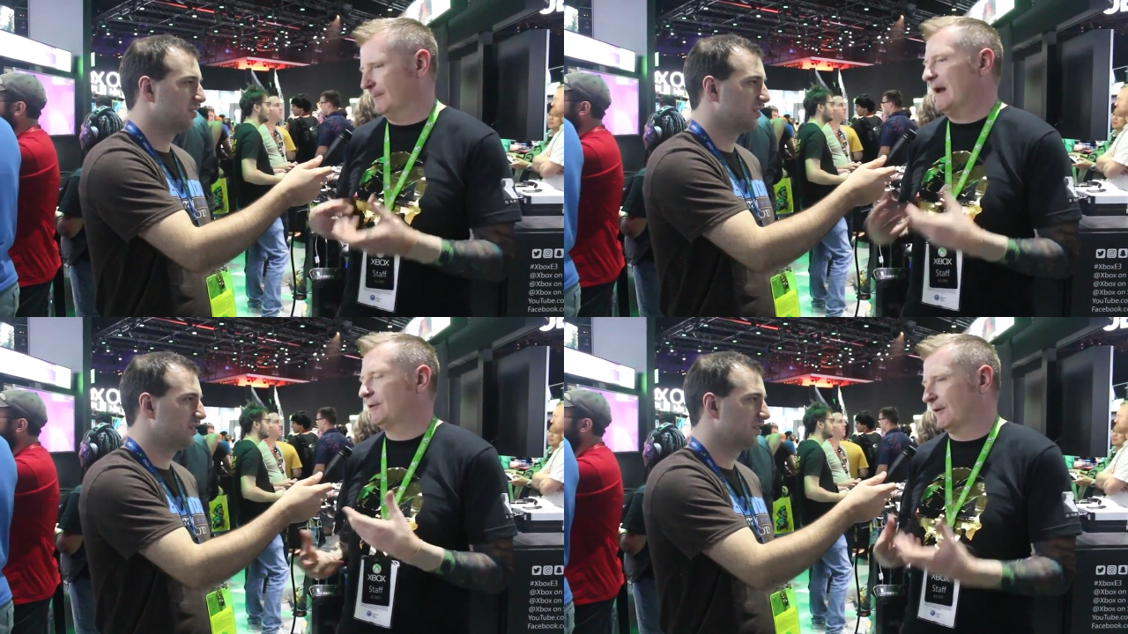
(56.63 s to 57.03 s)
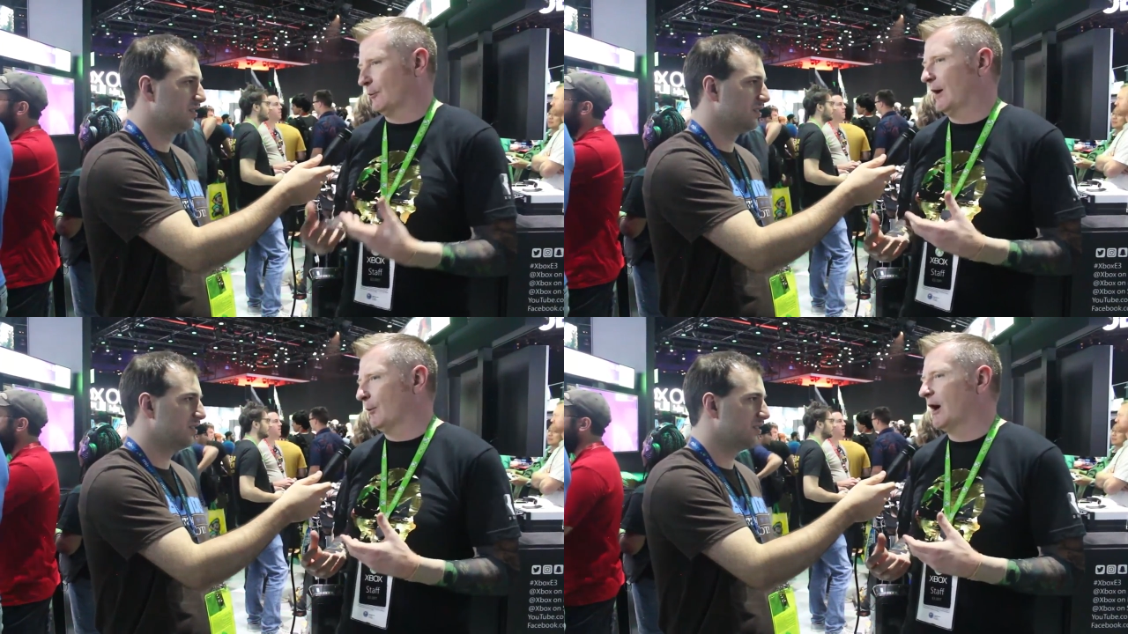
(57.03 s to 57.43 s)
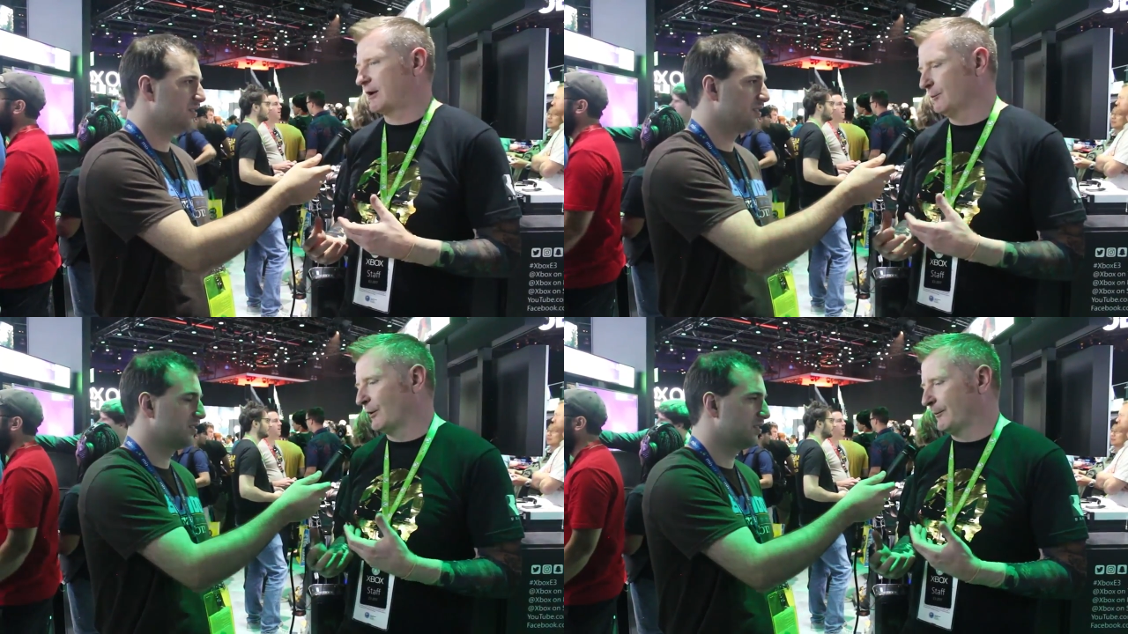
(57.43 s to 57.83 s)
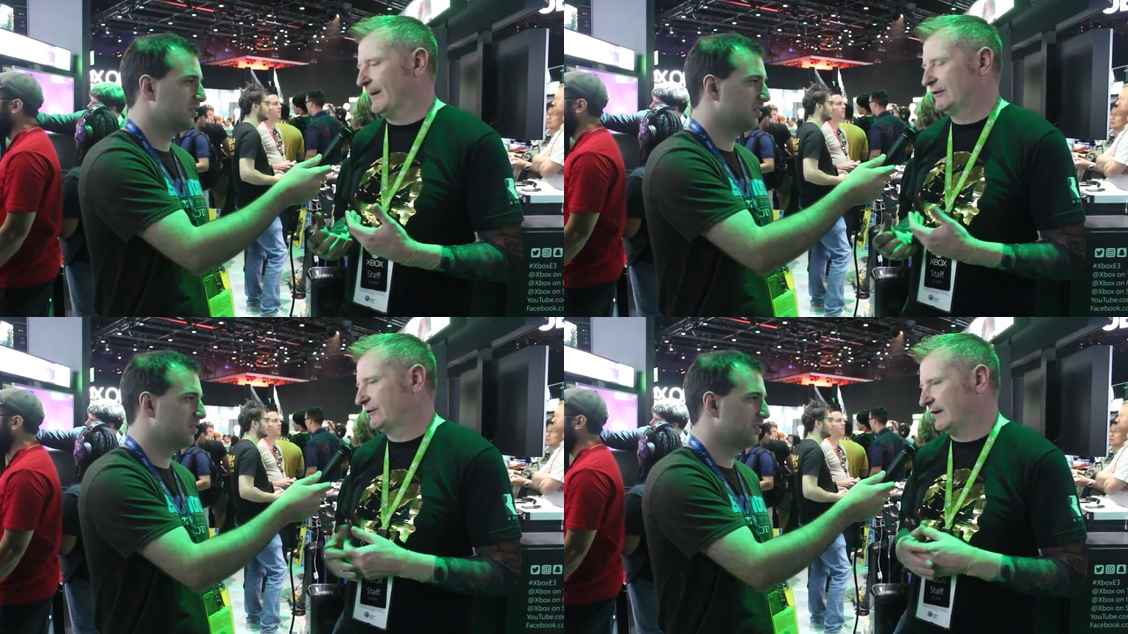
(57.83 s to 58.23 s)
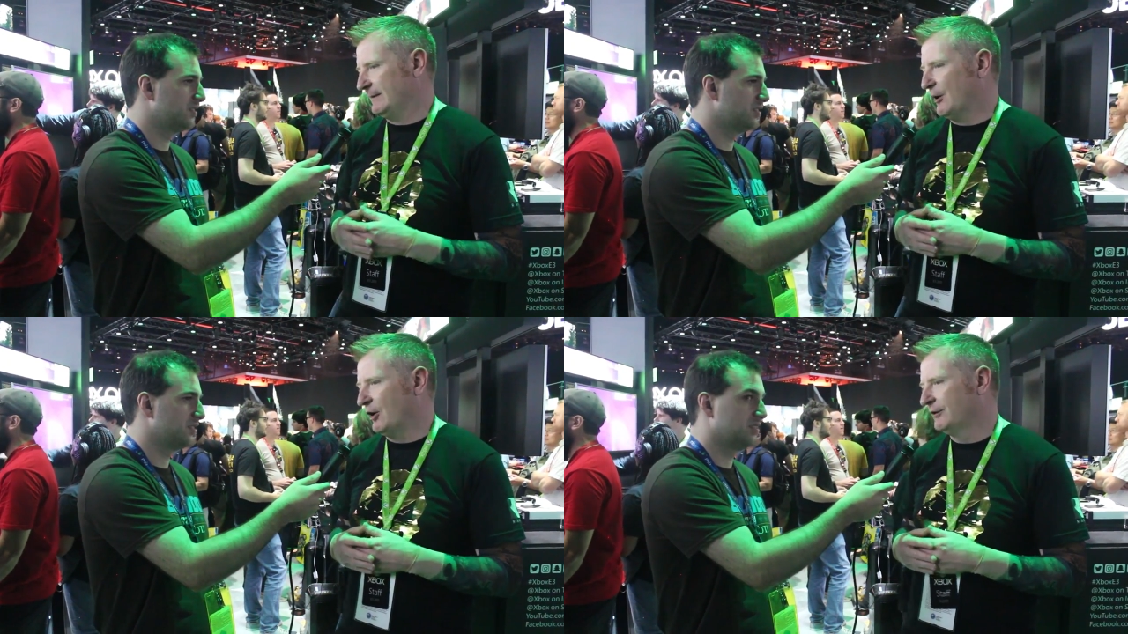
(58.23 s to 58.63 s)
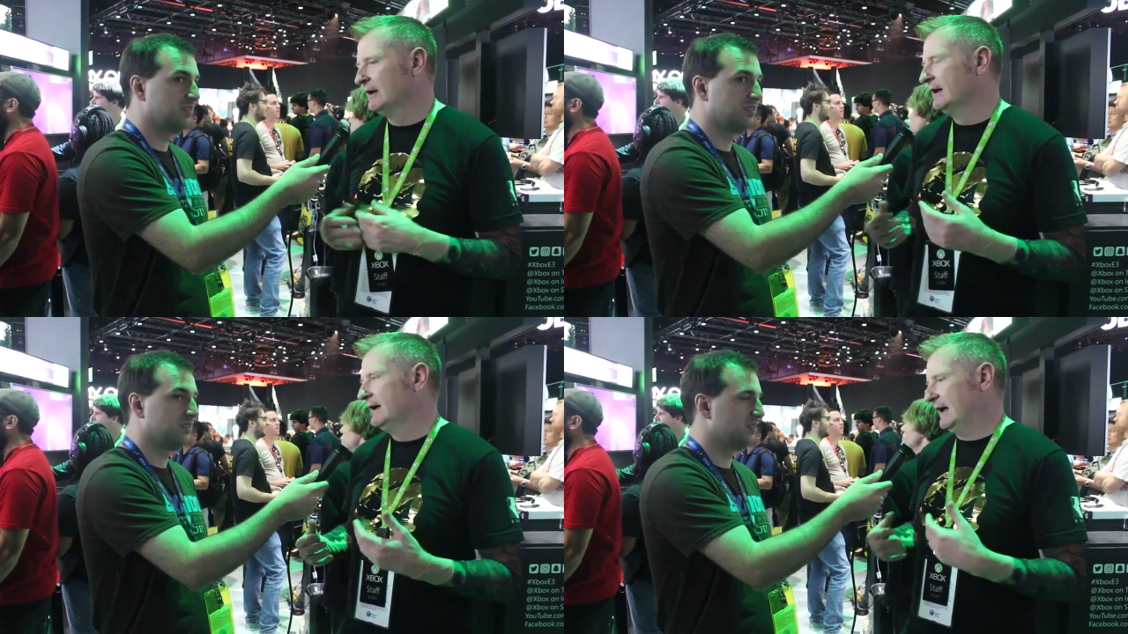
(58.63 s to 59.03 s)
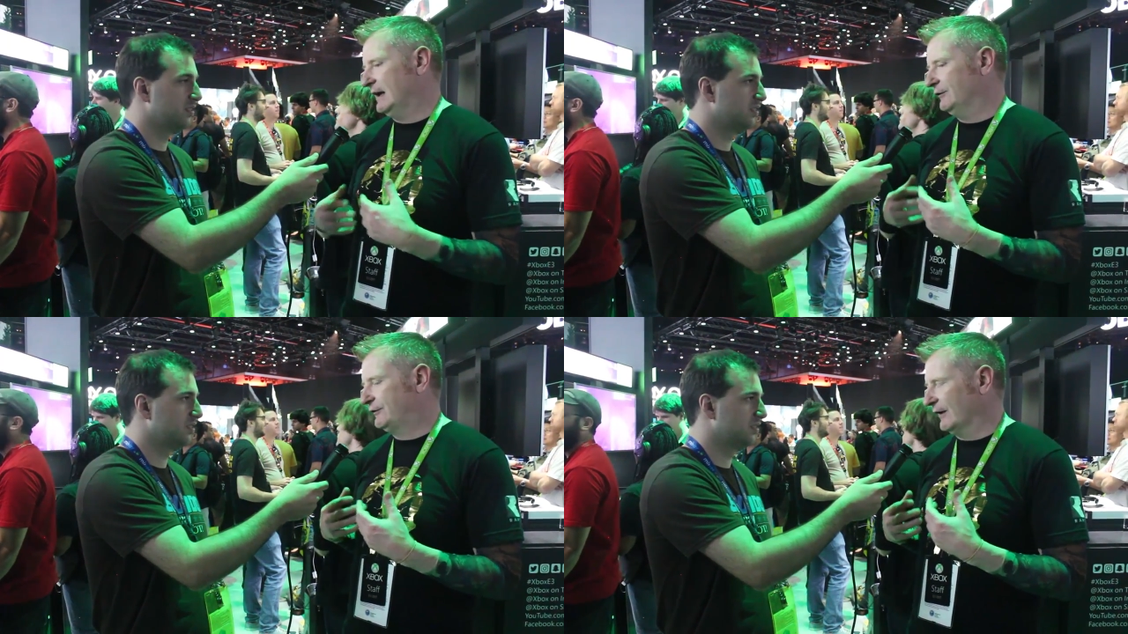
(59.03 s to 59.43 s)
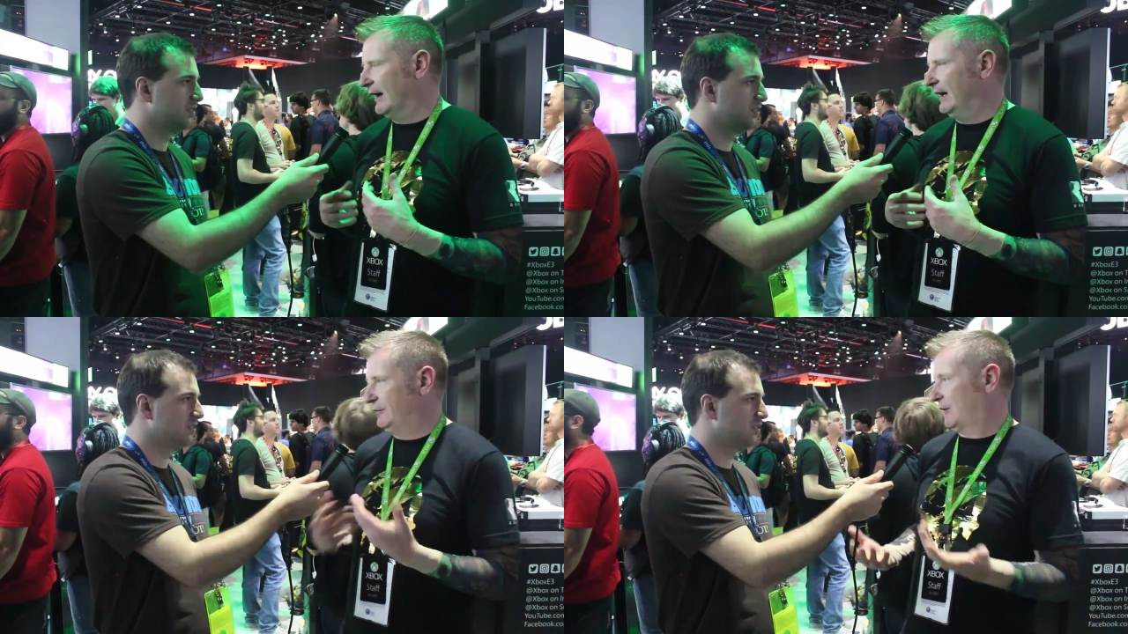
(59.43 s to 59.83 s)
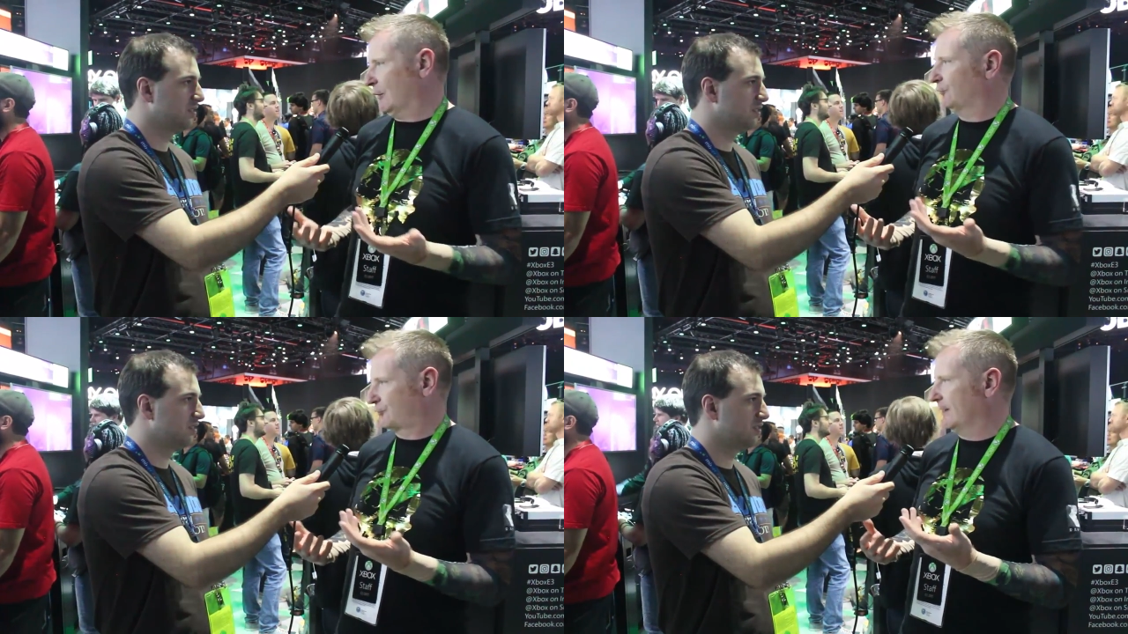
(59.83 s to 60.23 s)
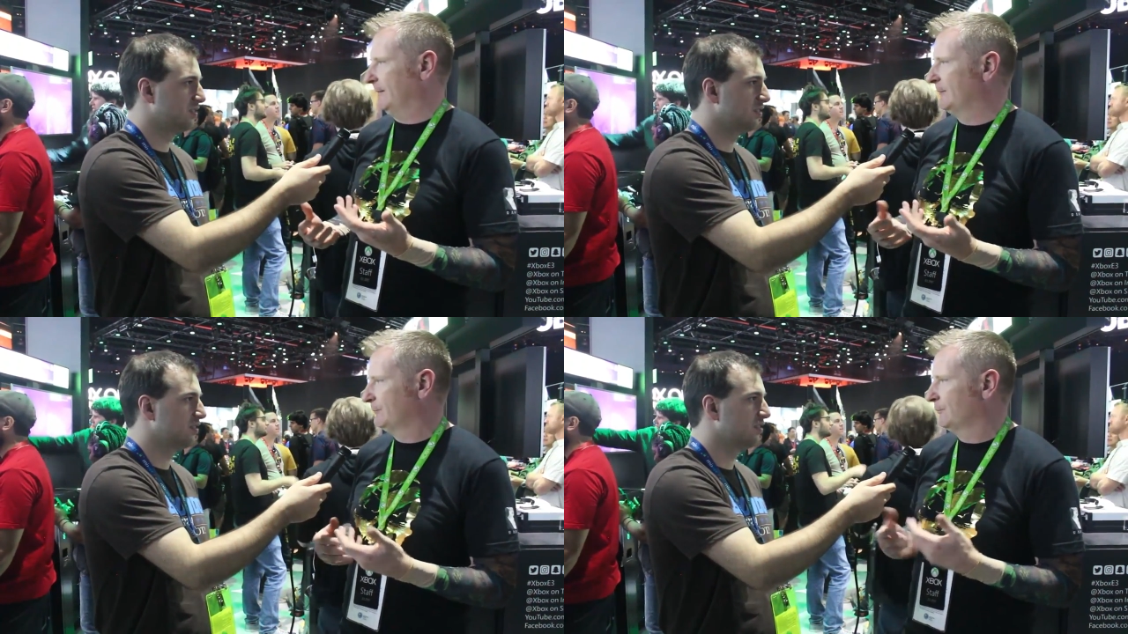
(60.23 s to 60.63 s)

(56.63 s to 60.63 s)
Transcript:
Speaker 1: The main thing we're working with the Mixer team on is uh, is co-streaming,